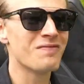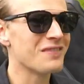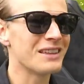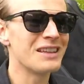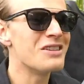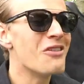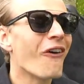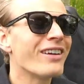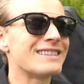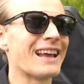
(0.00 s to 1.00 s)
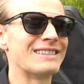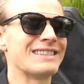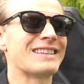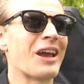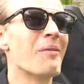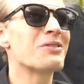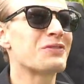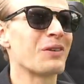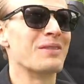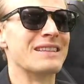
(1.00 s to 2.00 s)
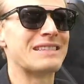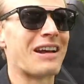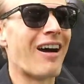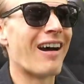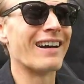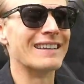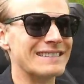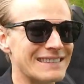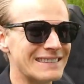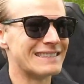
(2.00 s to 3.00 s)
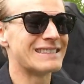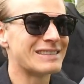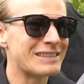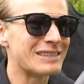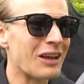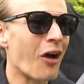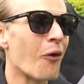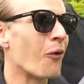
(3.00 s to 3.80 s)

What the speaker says: The noise that just comes from this car is so...